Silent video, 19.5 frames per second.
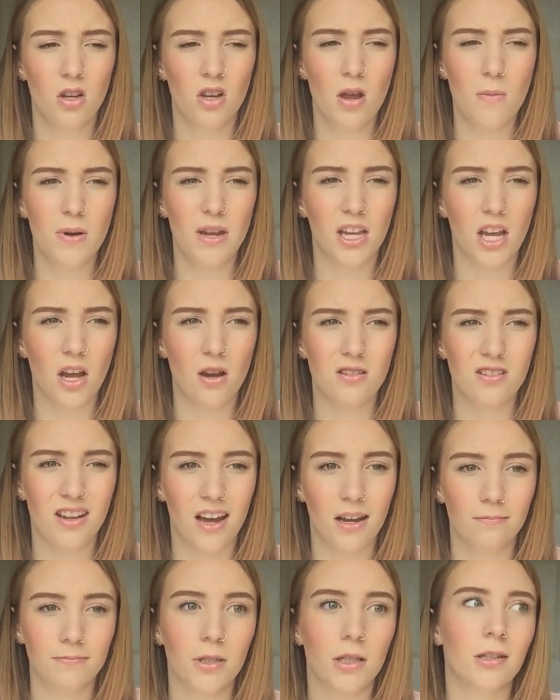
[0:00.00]
nobody goes
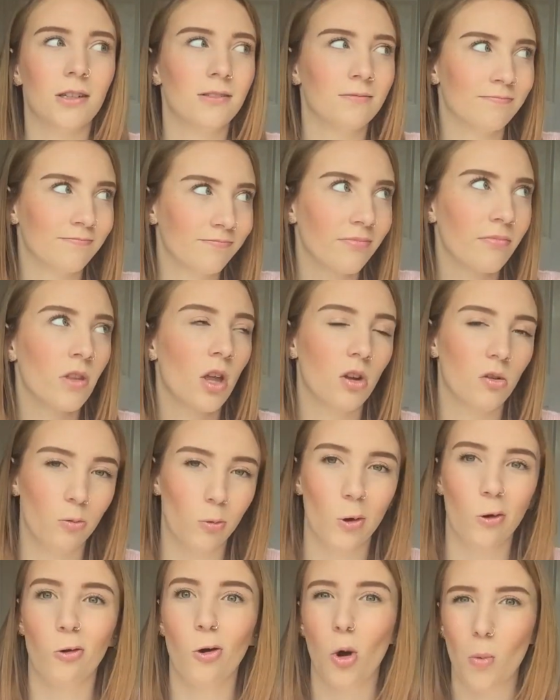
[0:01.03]
like, oh,
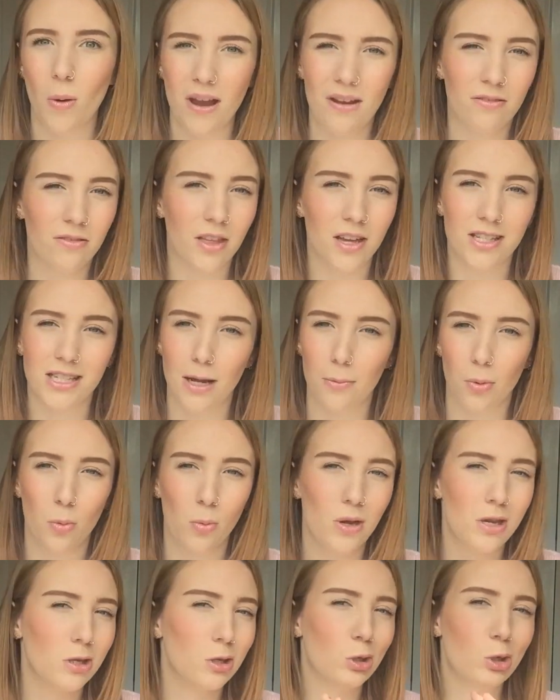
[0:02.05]
we're all waiting for that to happen,
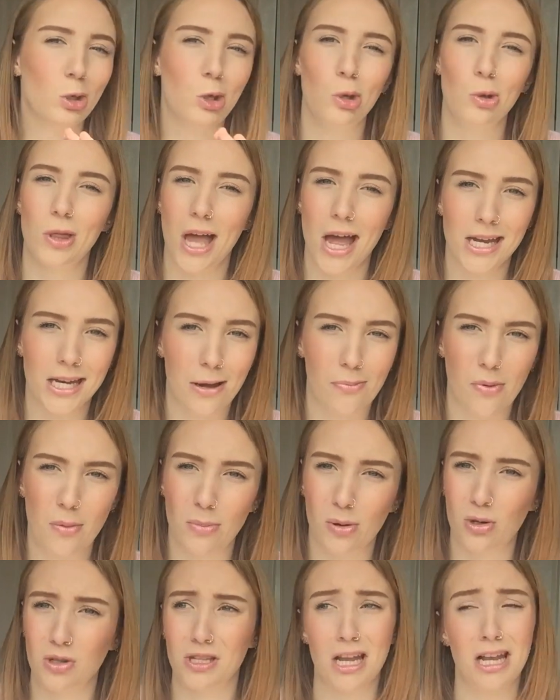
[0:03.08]
we knew that had
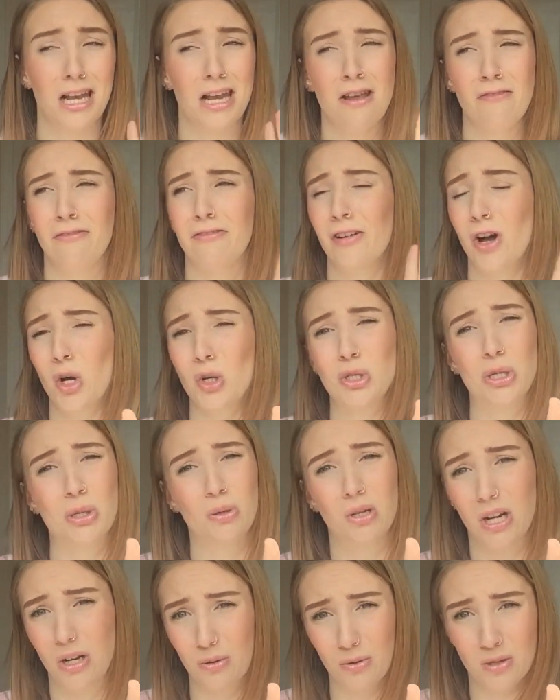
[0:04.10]
happened because they live far
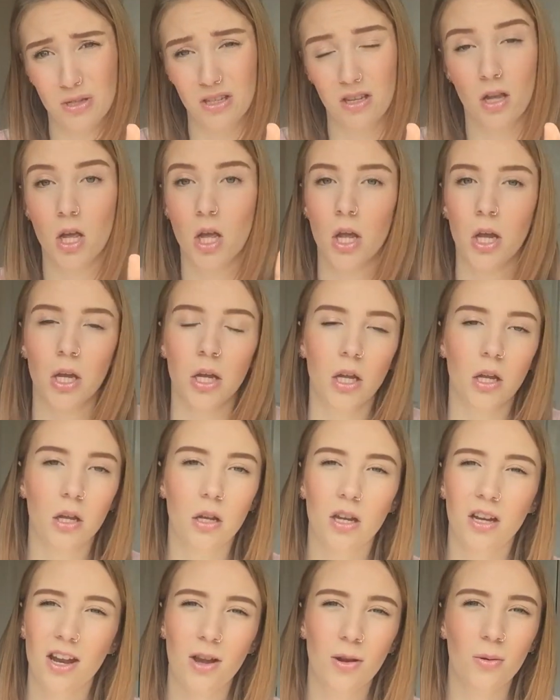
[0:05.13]
too close.
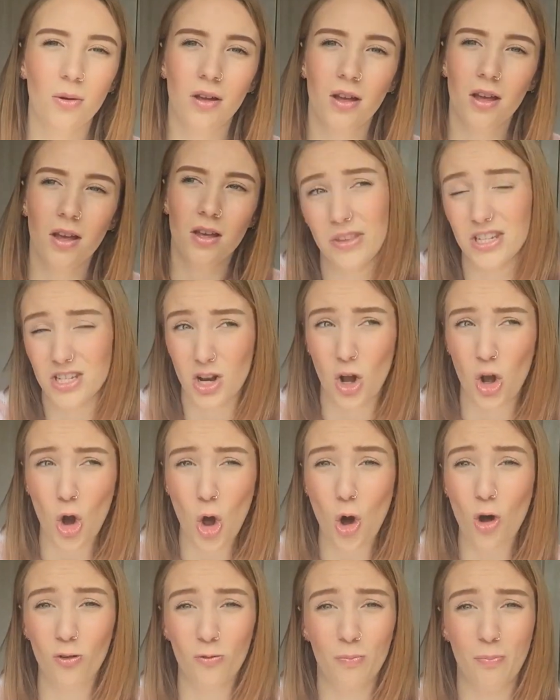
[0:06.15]
You know, there's a
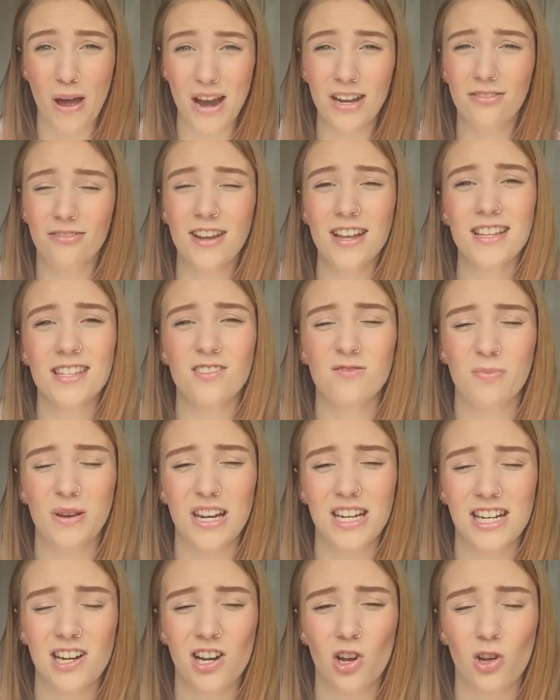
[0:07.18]
lot of benefits of
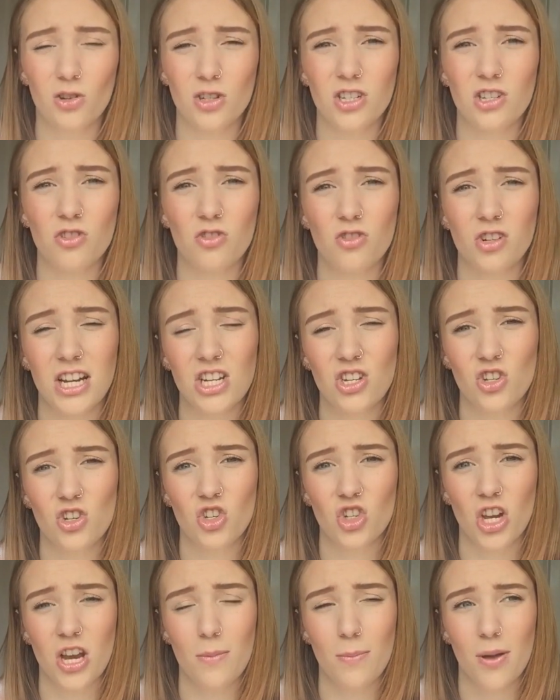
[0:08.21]
being in a long distance
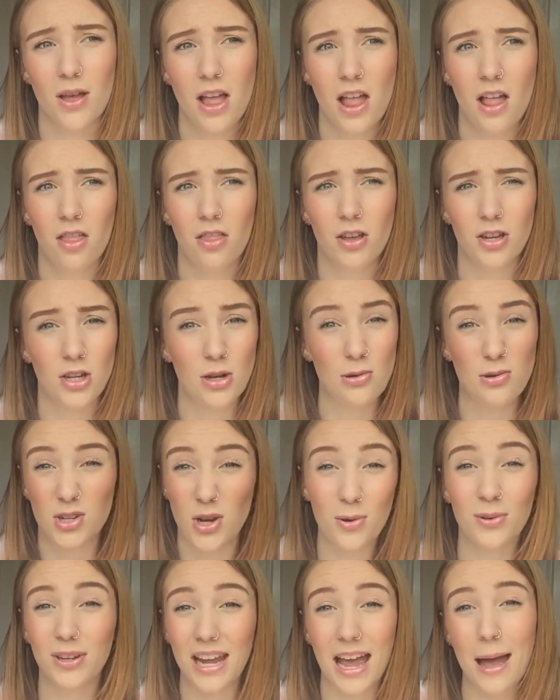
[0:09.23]
relationship that you
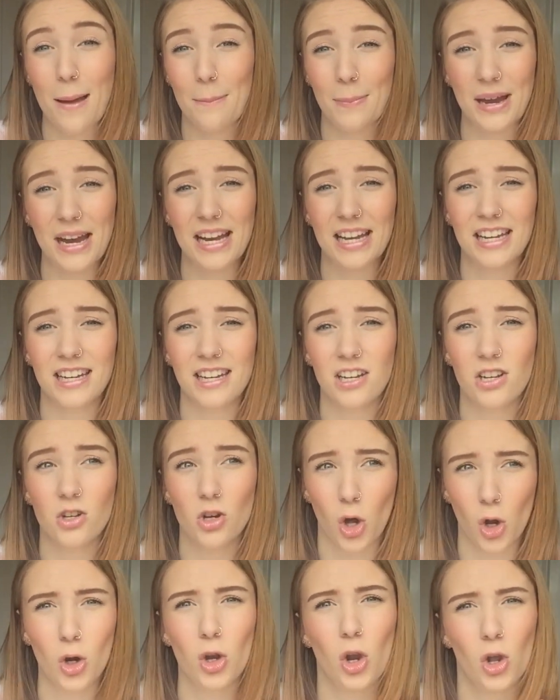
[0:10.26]
don't get being in a
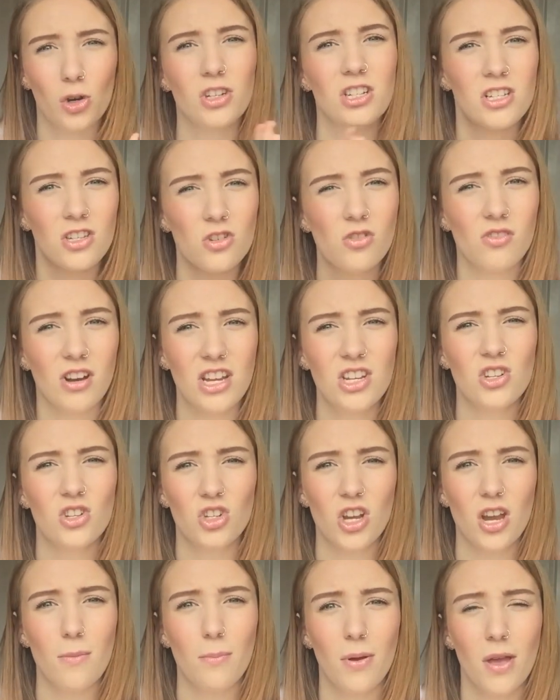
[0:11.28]
non-long distance
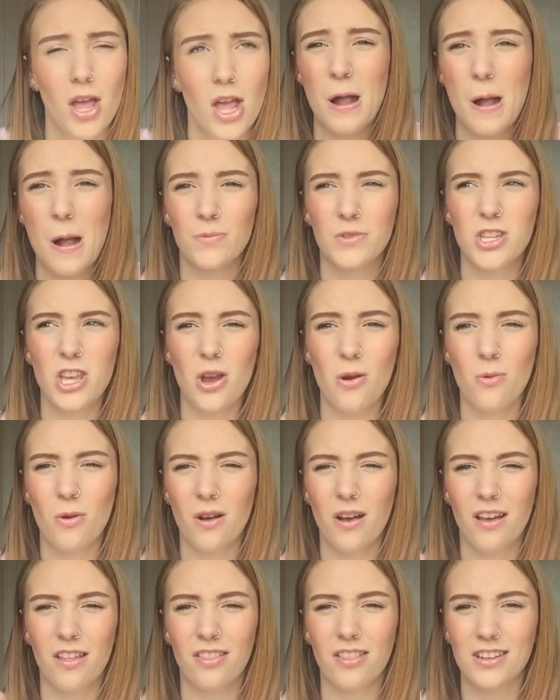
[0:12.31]
relationship.
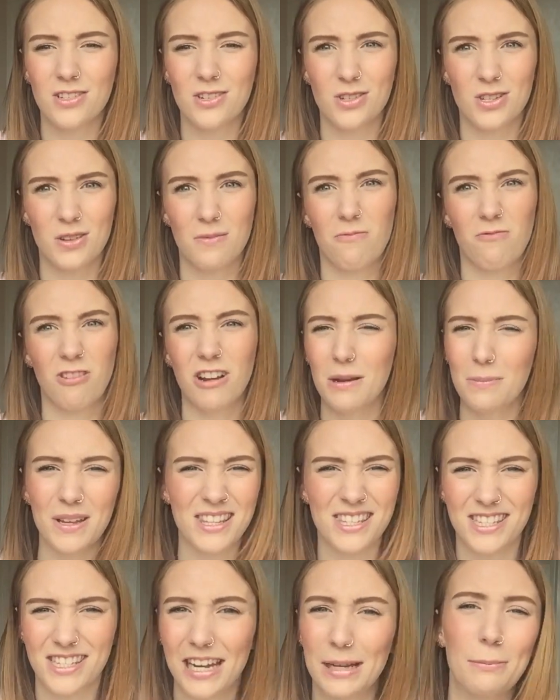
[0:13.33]
So there's just some really
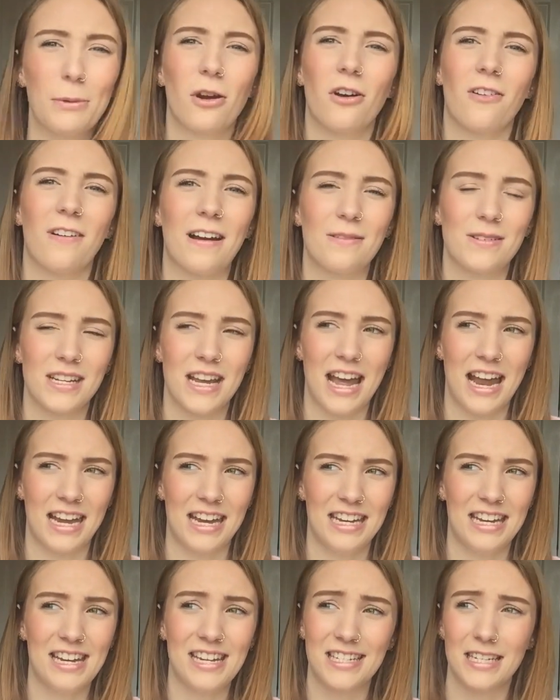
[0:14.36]
bad stigma around it,
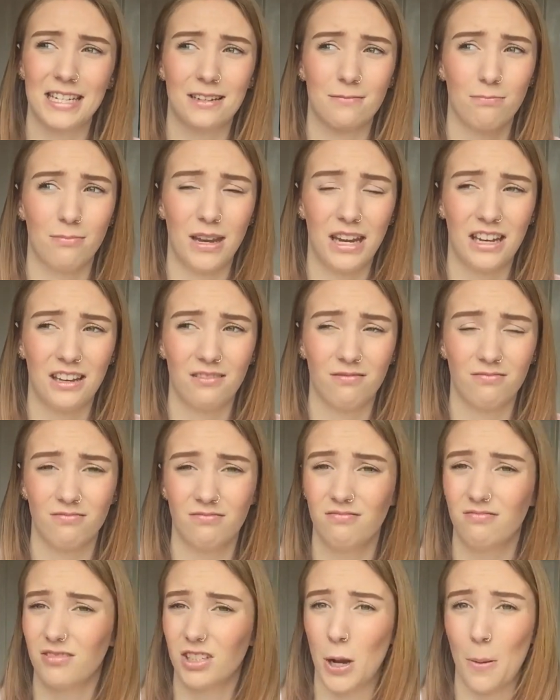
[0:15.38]
and it needs to be
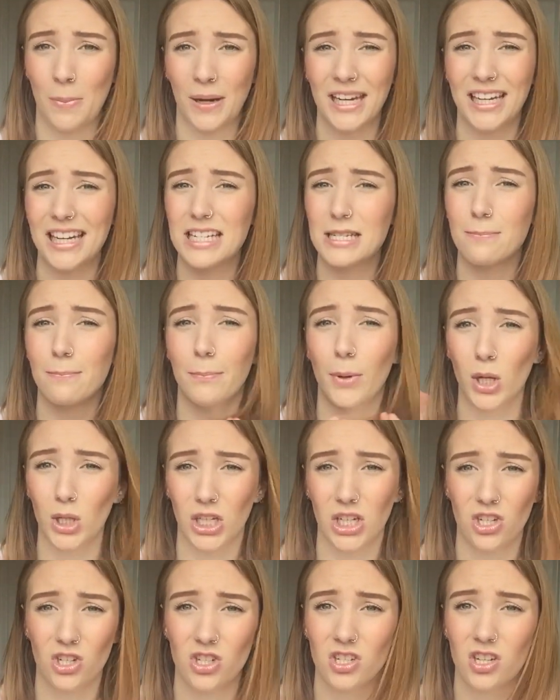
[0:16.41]
completely
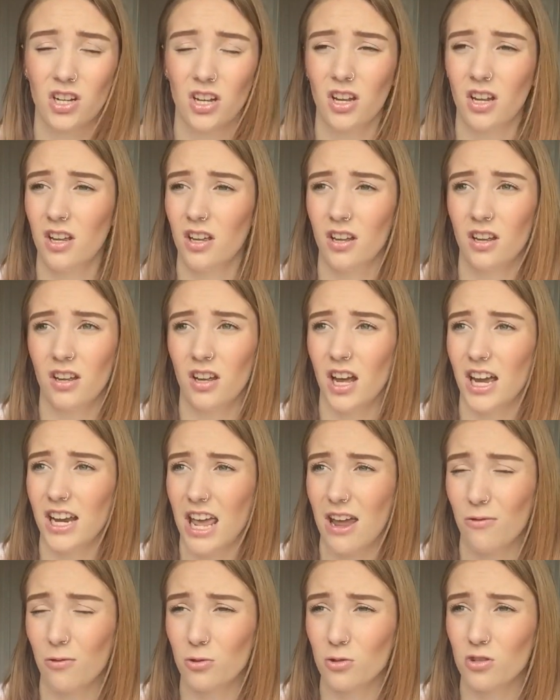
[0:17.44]
demolished.
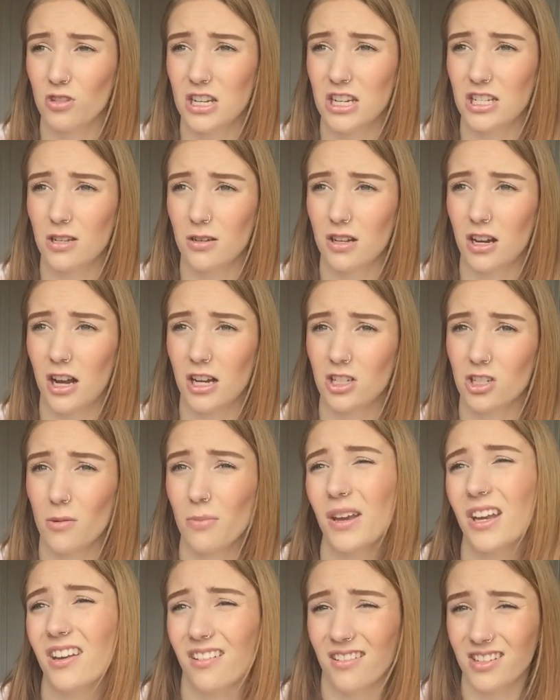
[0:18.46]
And everyone just needs to like
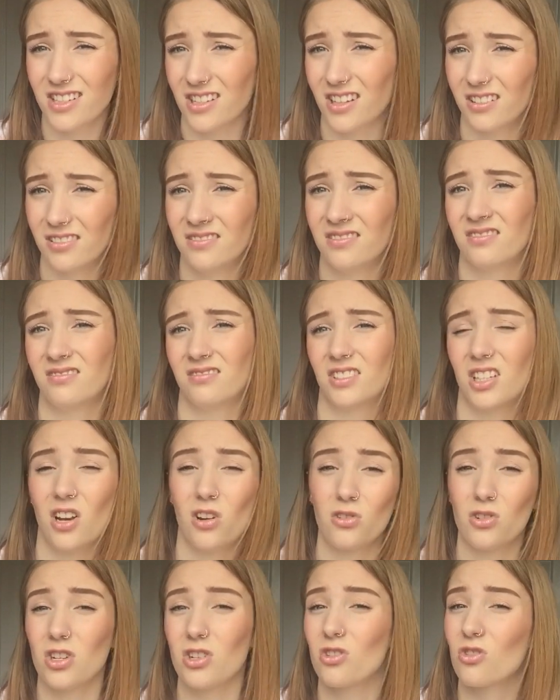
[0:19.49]
stop being nicer to
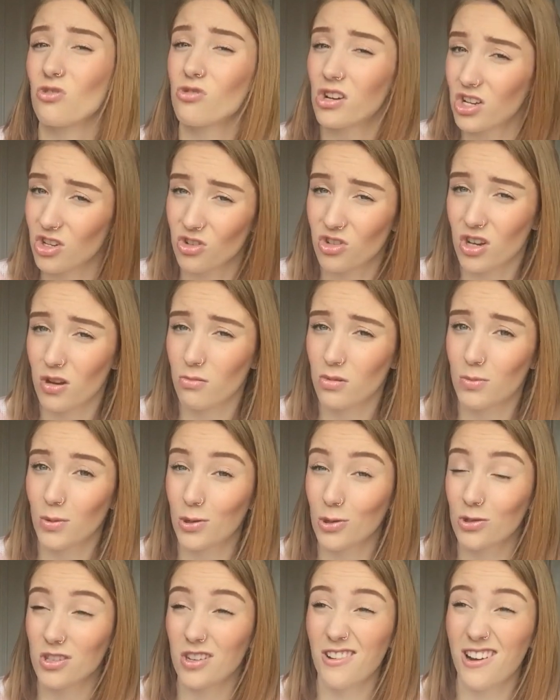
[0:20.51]
long distance relationships,
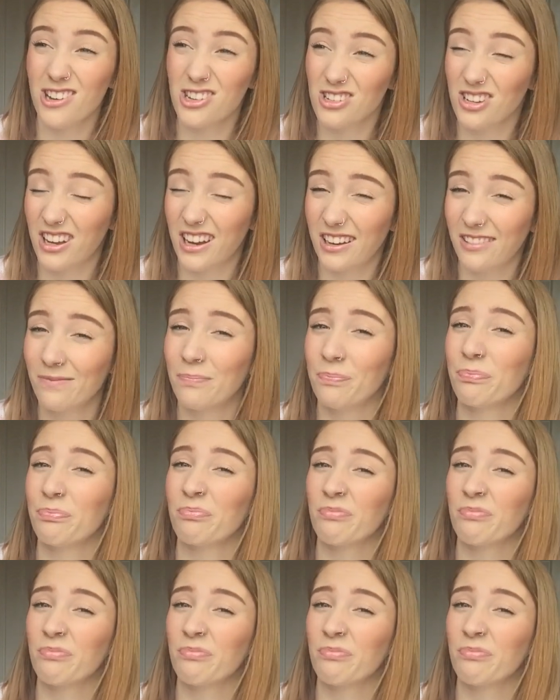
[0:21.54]
because they're actually